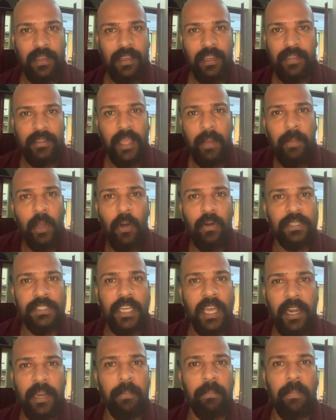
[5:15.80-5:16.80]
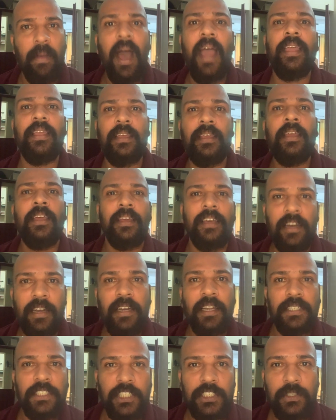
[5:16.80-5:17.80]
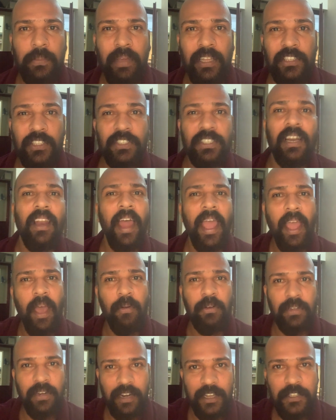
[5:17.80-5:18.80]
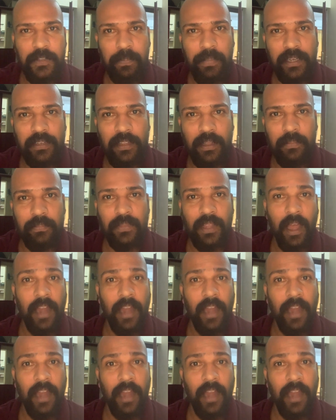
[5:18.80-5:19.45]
They may not sharing my religious faith, still I have to respect them.